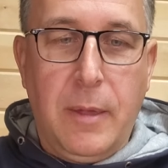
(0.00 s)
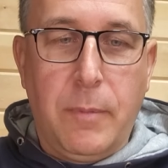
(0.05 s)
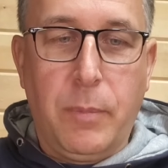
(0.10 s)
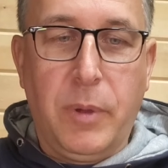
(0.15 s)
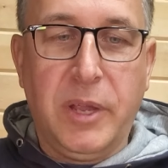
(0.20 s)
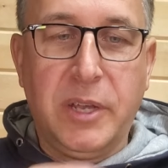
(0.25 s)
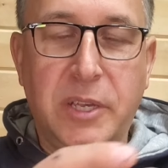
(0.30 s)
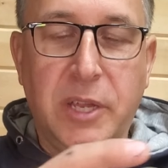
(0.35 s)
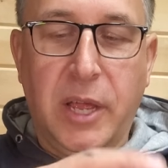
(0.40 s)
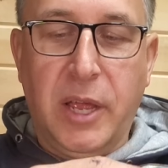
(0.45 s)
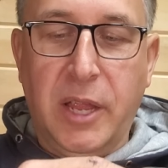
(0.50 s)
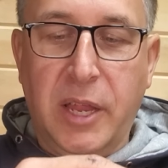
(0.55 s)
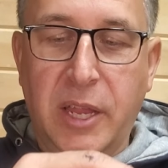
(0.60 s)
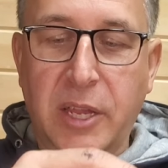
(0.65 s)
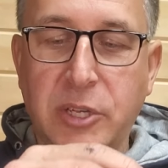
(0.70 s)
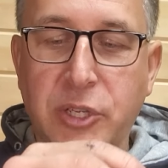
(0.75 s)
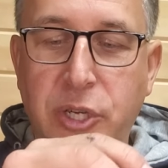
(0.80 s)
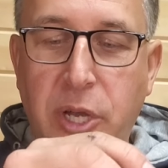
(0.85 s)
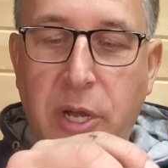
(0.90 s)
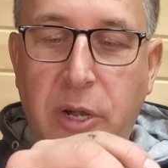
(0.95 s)
But
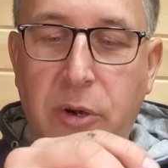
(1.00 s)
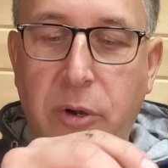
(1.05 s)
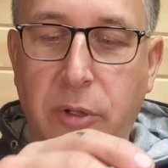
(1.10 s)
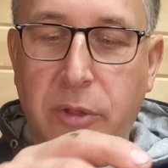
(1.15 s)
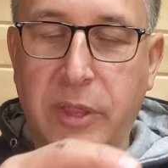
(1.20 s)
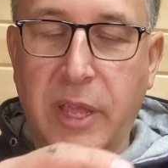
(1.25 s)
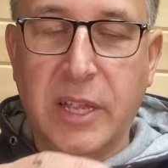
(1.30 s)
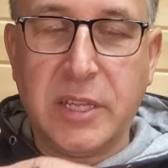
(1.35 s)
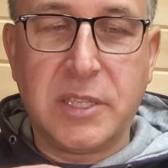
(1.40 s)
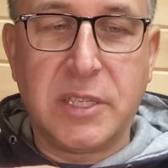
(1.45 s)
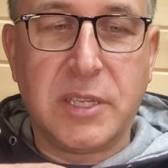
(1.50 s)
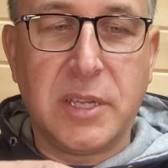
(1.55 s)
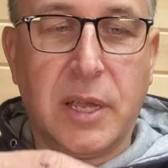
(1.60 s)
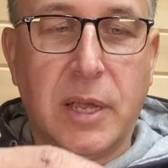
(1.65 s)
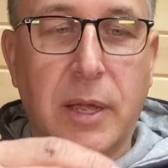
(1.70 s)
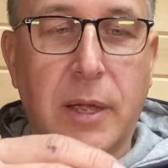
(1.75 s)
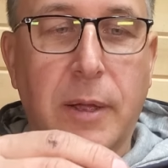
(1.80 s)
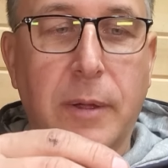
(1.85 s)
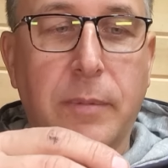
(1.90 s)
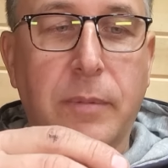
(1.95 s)
in general,
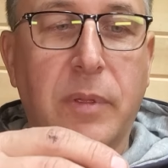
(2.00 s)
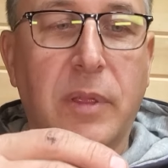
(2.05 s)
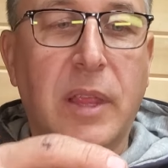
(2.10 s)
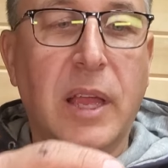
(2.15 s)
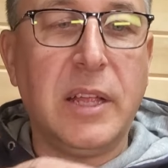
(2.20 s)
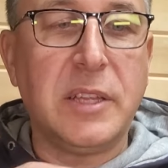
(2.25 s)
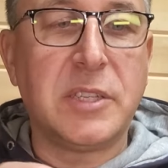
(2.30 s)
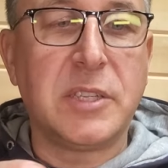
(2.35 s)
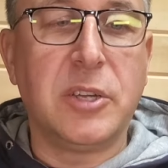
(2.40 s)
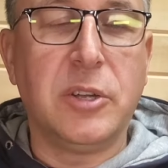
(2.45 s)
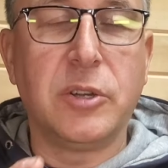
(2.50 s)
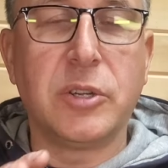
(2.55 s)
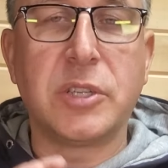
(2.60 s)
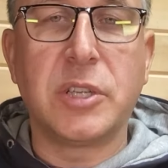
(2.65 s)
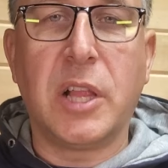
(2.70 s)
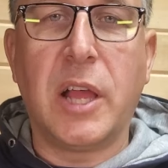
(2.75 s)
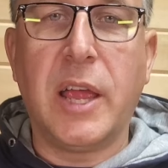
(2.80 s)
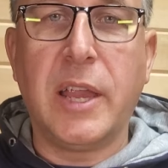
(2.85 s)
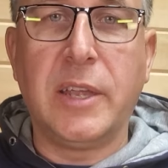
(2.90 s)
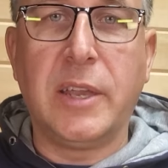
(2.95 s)
that's your
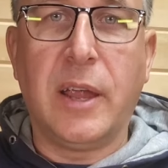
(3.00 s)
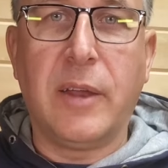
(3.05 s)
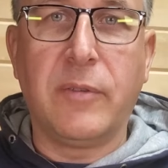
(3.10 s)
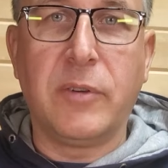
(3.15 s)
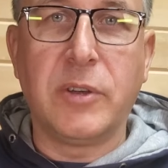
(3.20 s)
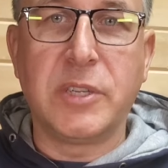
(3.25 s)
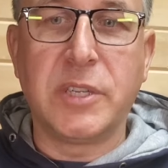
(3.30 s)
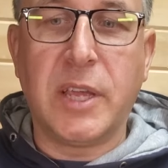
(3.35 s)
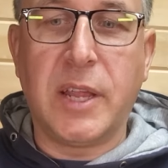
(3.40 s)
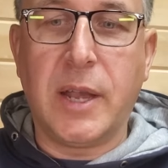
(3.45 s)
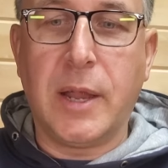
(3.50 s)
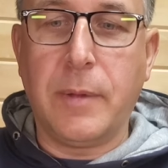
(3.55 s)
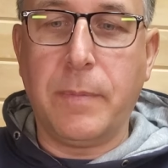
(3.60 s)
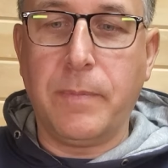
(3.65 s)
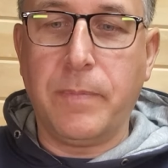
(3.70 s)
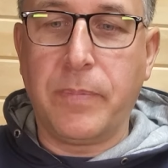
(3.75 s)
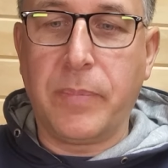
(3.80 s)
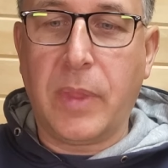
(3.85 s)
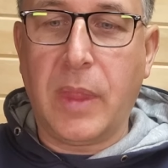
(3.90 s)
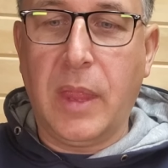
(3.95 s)
slide diver
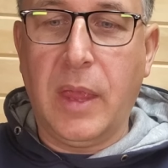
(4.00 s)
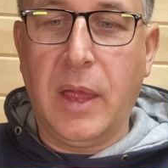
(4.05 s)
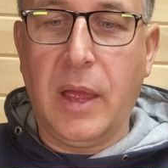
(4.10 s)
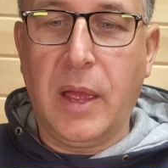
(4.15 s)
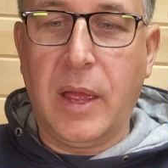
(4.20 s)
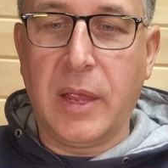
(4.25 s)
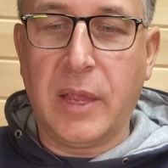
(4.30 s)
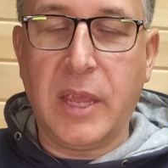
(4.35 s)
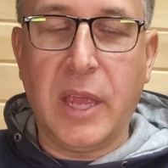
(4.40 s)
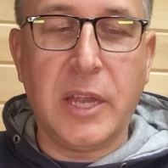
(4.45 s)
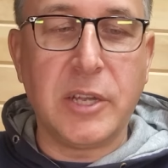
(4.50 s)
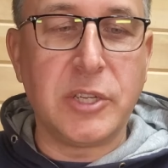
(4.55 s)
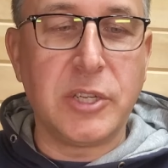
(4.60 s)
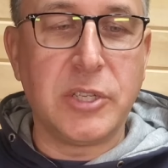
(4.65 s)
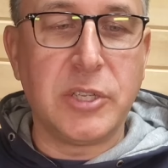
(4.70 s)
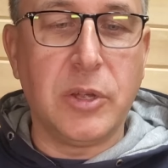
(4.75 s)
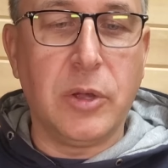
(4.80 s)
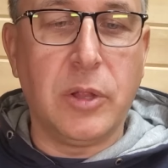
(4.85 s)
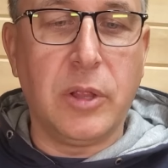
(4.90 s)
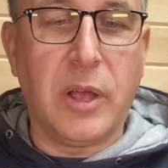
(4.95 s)
setup. It
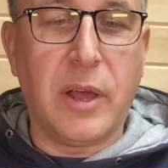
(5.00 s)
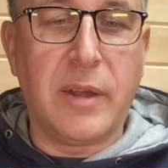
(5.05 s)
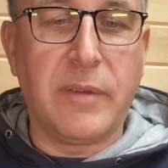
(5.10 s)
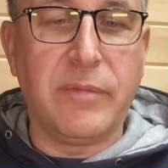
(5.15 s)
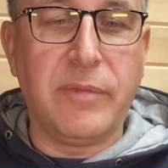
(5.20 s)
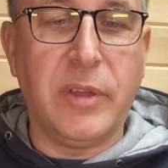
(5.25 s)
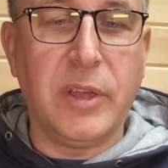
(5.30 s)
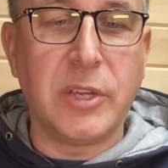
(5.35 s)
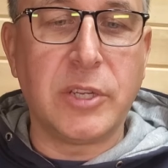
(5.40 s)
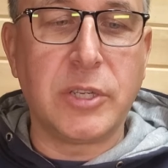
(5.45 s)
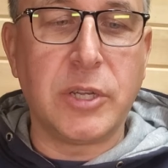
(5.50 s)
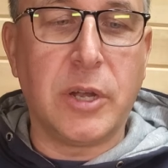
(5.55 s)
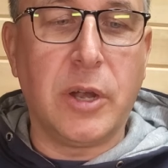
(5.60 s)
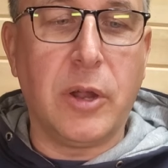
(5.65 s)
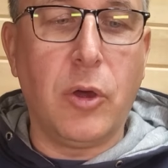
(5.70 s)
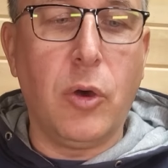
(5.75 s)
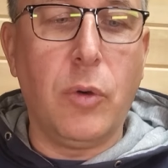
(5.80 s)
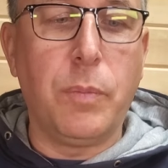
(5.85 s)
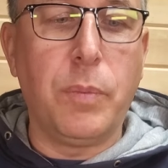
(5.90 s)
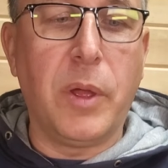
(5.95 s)
catches you a lot of fish, and I
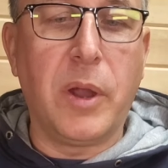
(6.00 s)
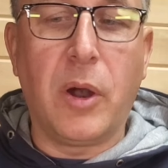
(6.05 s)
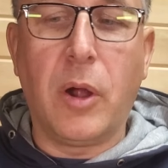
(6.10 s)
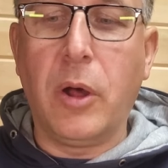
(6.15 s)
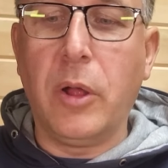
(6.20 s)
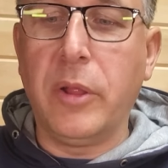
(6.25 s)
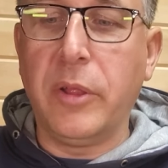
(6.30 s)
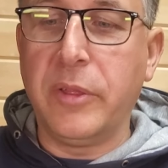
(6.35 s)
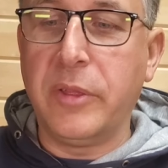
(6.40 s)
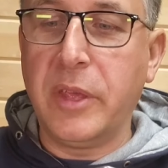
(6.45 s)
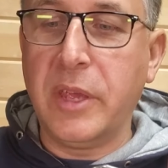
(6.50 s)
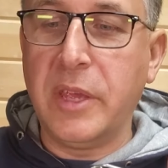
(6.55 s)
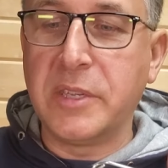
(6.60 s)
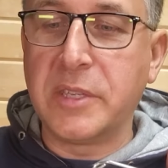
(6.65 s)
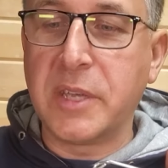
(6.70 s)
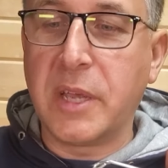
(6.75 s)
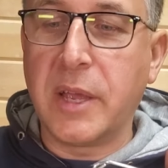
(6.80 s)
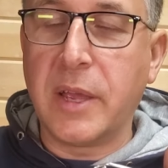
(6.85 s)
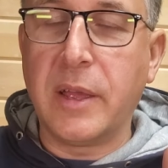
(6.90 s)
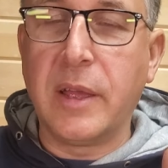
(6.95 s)
hope that all of
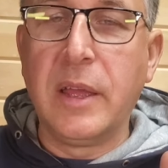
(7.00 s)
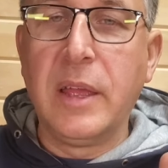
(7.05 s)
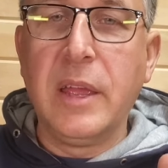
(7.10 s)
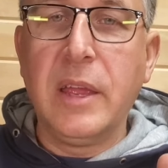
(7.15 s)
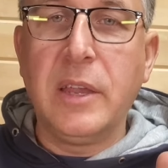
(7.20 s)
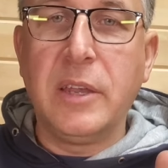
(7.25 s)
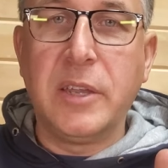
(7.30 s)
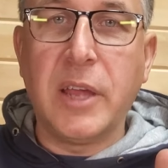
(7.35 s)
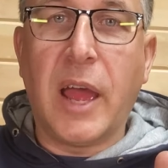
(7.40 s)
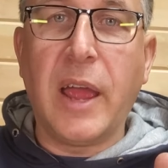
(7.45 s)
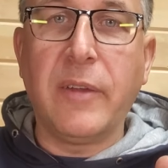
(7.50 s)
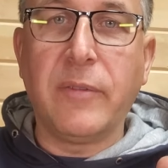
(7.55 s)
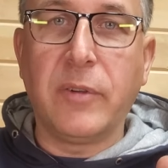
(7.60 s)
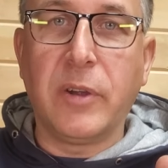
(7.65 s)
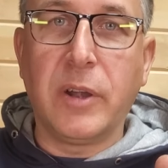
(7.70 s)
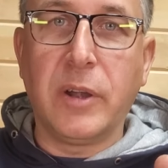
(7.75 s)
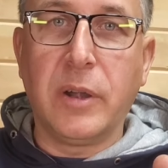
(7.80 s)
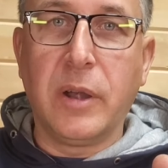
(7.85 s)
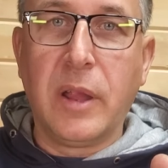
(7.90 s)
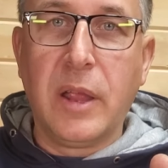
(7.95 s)
these
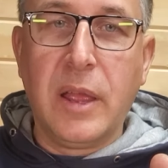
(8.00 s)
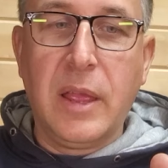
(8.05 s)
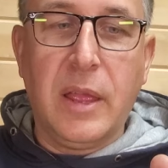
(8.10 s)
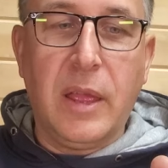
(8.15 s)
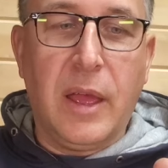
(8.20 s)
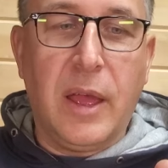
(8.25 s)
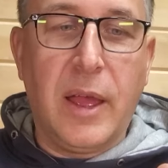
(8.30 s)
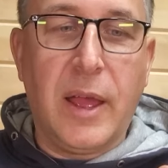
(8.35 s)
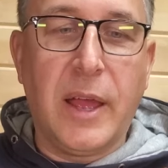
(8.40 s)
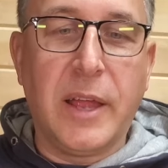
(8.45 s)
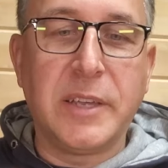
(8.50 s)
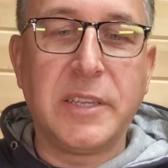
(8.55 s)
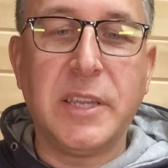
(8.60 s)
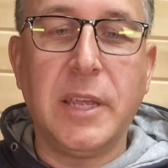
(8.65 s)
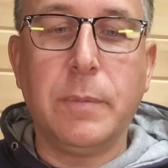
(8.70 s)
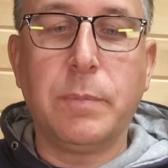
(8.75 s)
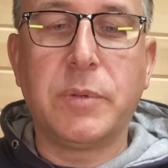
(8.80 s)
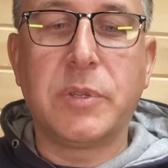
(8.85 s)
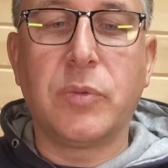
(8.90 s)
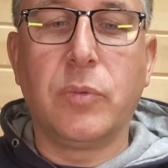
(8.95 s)
diver
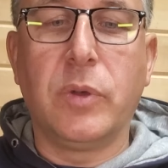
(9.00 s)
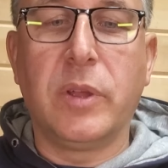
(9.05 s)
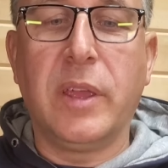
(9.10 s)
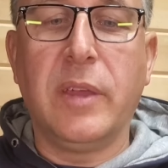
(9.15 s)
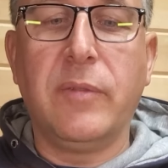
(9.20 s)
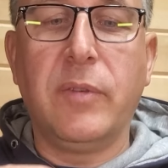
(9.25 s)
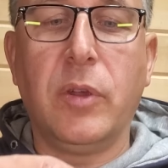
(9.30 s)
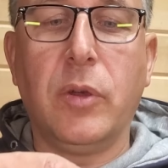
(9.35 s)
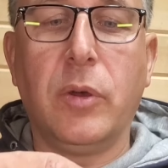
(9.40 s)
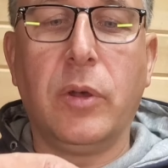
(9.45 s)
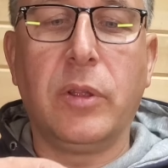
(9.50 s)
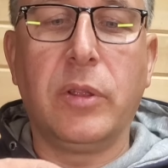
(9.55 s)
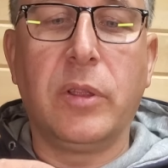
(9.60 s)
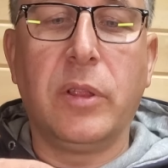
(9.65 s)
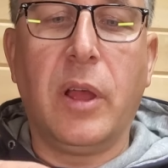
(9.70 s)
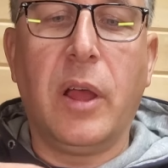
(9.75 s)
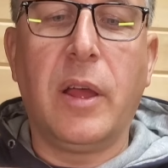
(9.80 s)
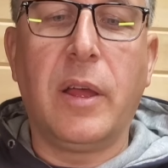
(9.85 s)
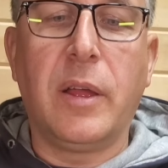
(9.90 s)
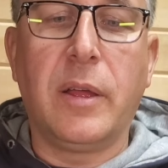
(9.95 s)
tips will give
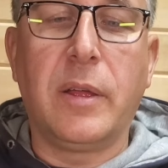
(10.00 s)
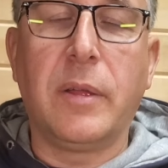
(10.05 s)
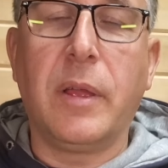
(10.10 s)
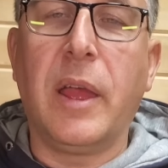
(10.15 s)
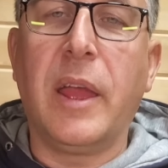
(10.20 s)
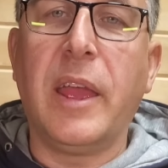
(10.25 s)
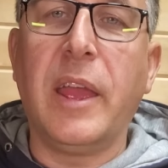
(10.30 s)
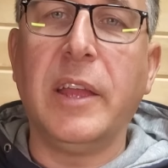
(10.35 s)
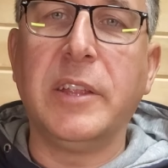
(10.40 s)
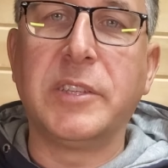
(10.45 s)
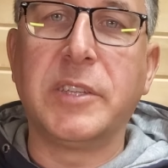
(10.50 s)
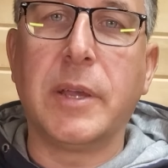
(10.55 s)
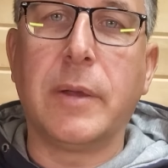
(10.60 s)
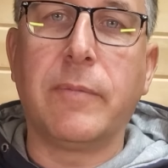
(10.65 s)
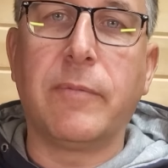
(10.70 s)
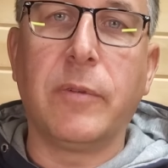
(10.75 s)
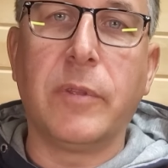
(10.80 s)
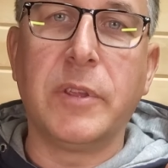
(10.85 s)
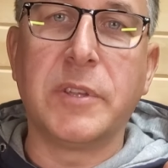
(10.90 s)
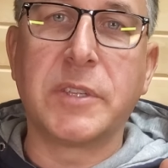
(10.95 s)
you a heads
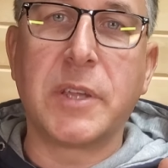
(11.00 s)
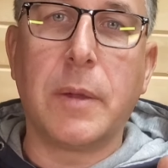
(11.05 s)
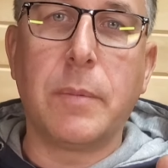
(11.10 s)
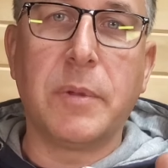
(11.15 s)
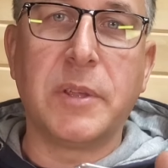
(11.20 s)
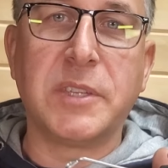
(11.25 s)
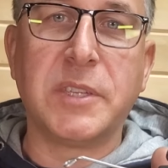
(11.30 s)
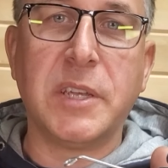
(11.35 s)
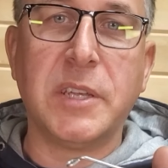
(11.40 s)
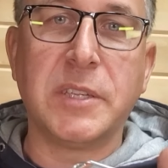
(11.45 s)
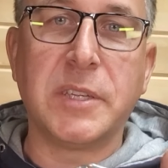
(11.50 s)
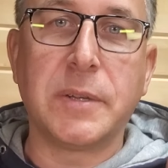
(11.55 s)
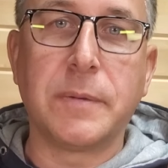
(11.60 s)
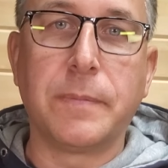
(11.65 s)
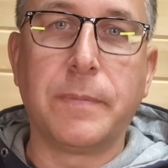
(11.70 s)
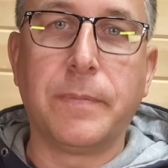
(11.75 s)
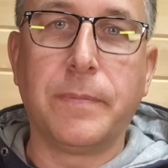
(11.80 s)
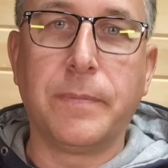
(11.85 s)
up for this coming season.